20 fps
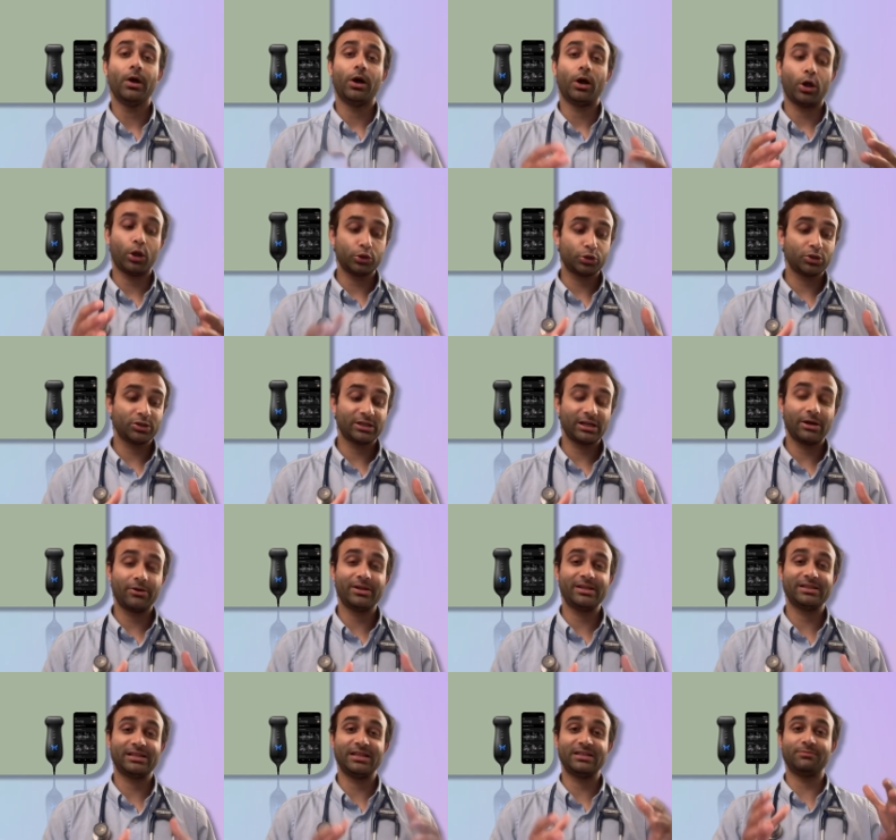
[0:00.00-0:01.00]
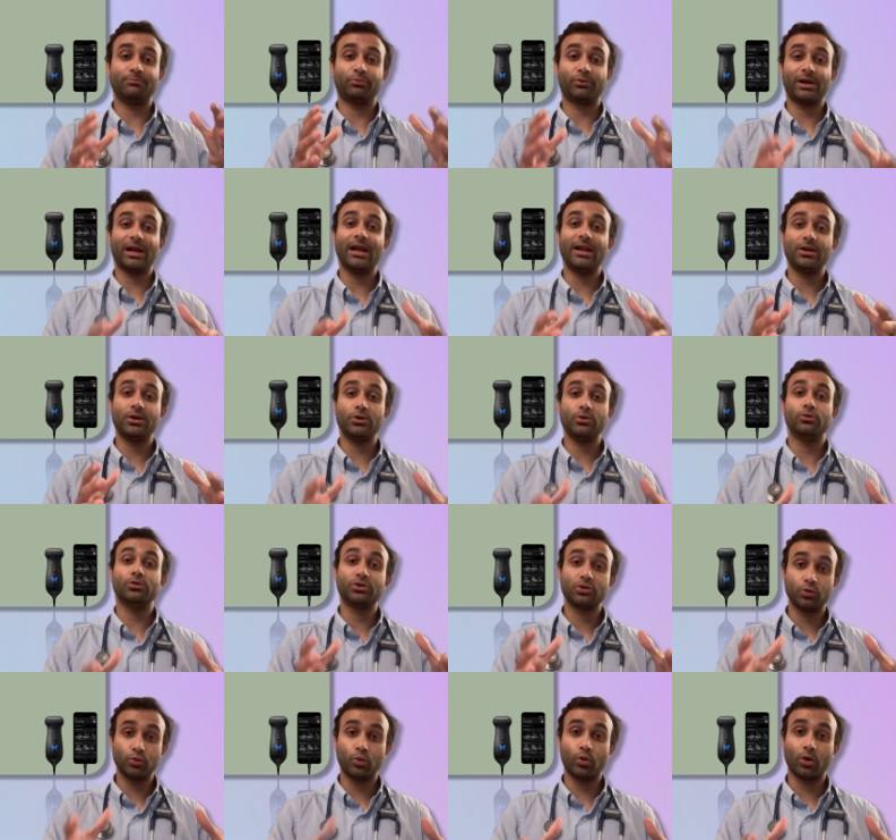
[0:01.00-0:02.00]
Ultrasound is this brand new
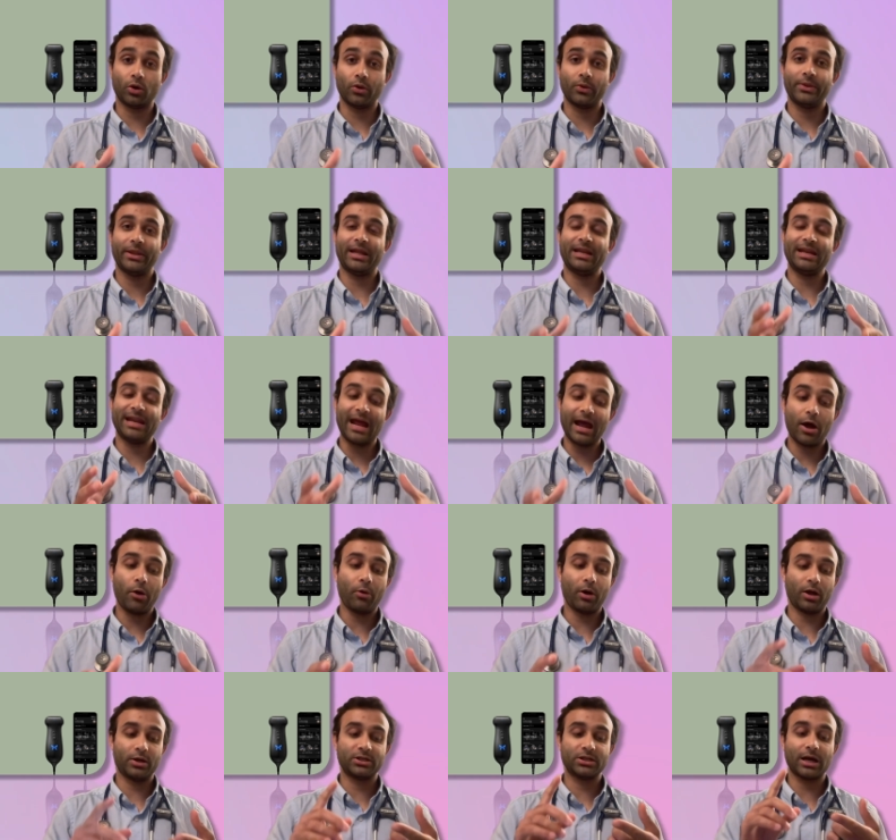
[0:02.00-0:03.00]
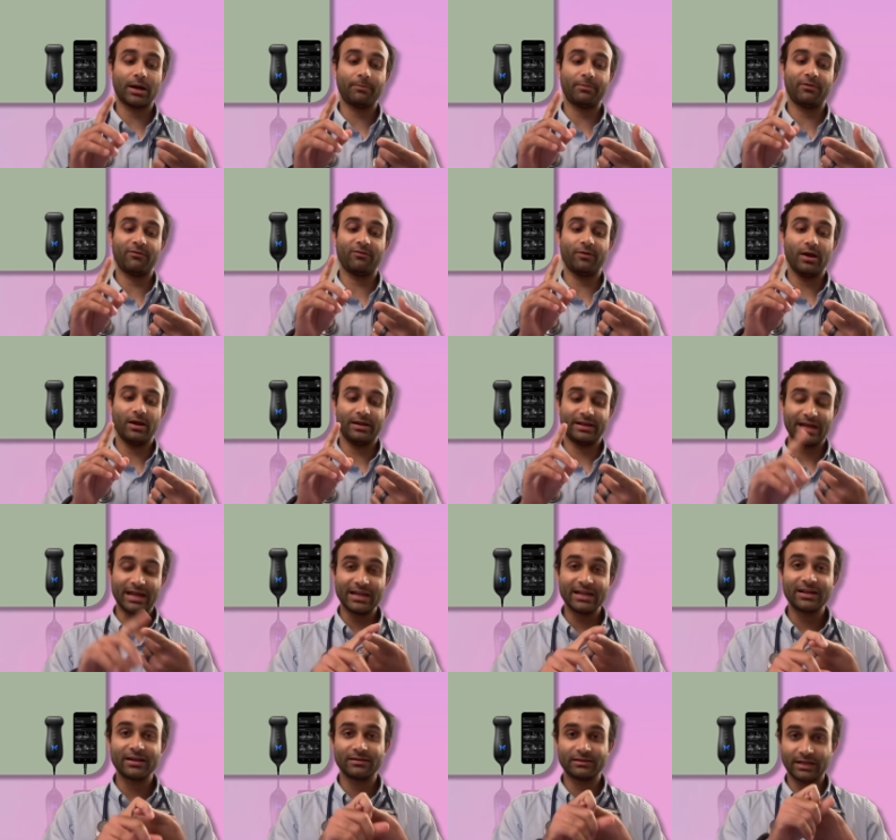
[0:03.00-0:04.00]
tool that now, on top of
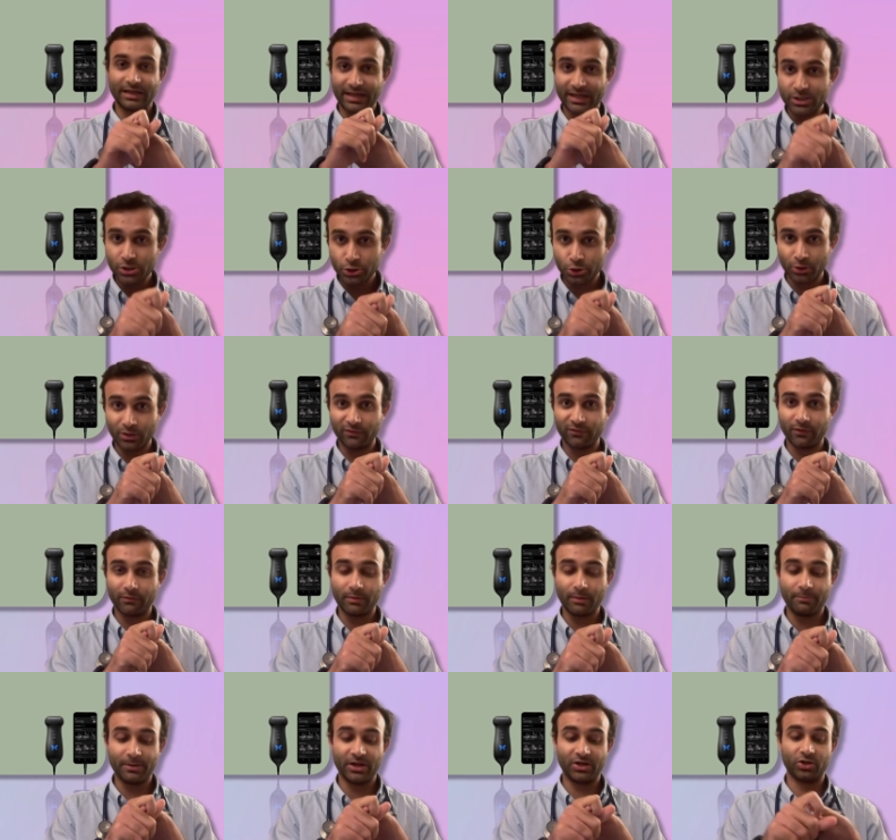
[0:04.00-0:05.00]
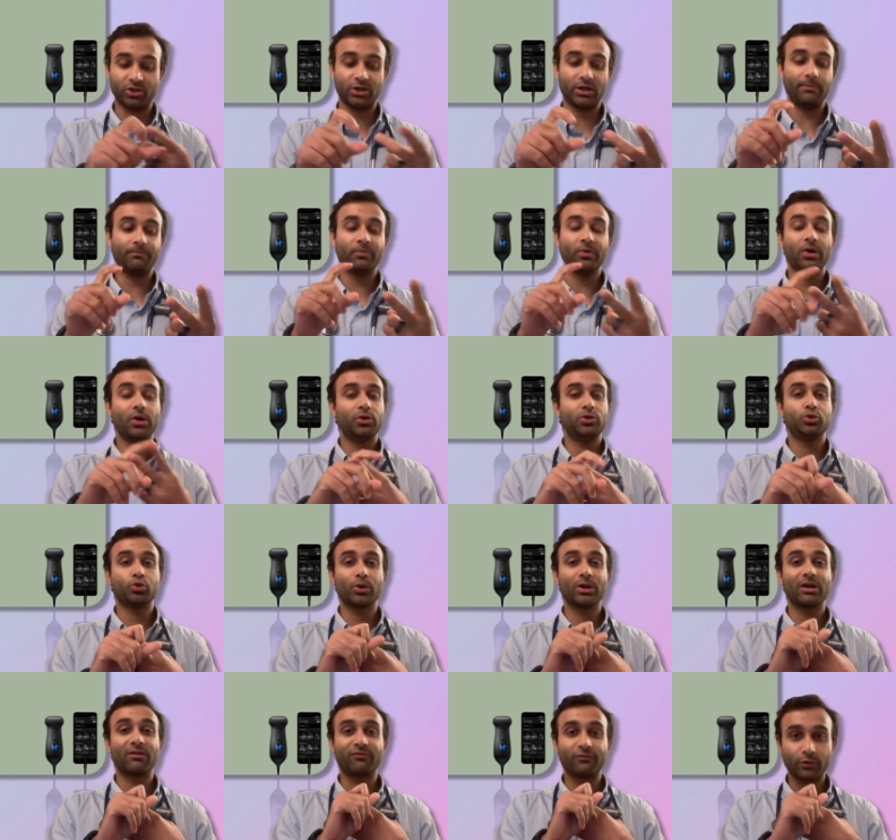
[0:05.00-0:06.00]
getting the history from the patient,
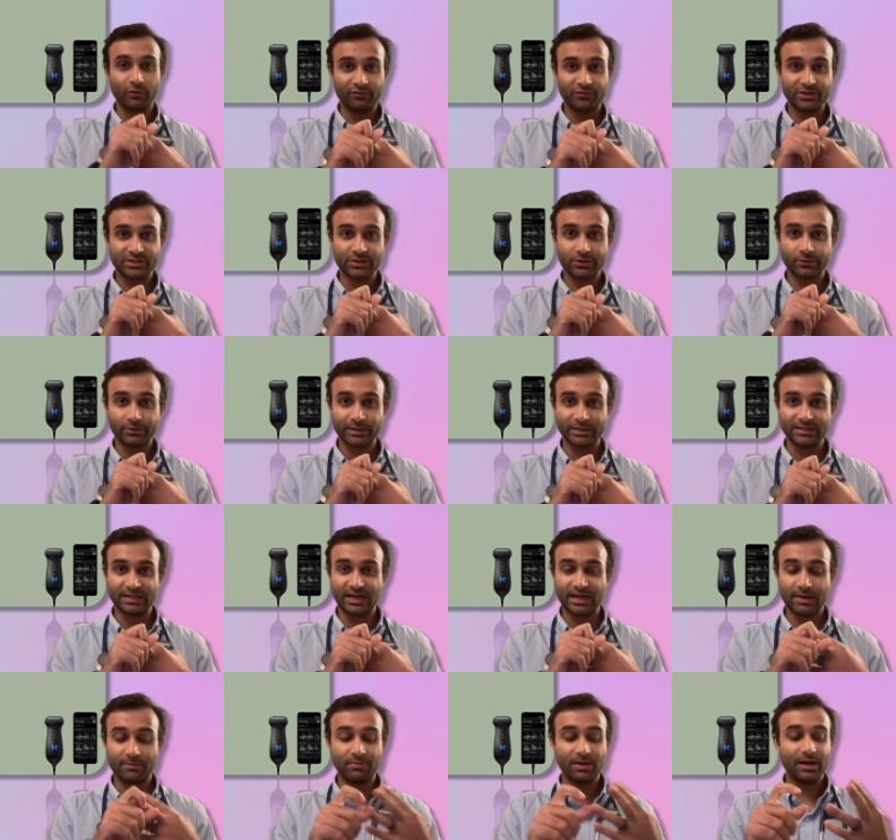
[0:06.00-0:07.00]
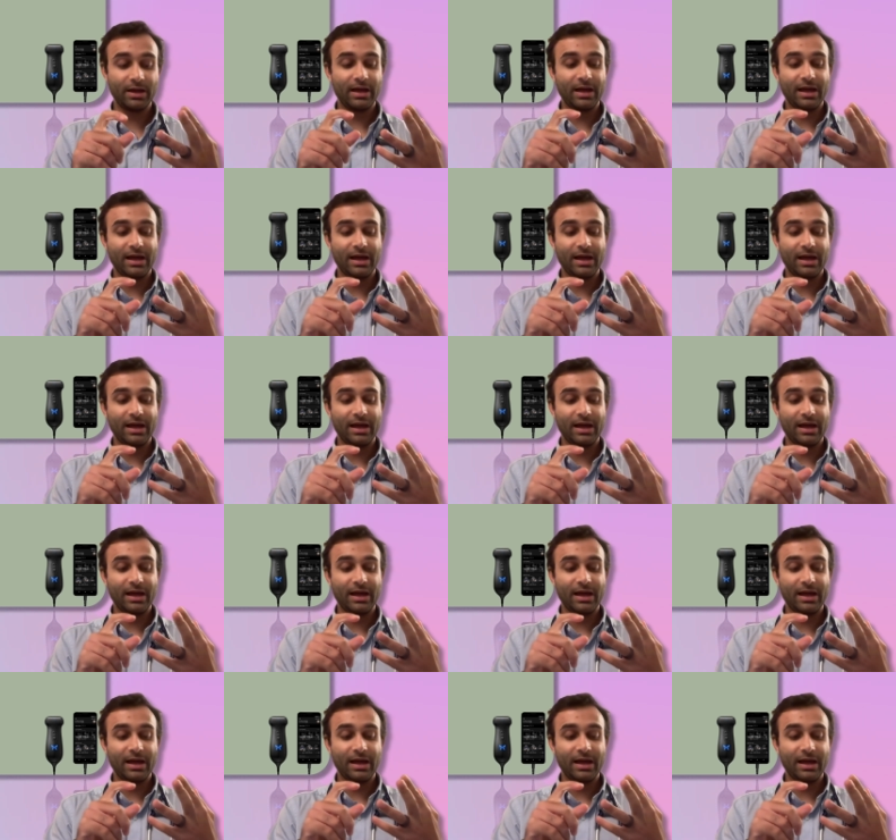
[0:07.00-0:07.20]
doing a full physical exam,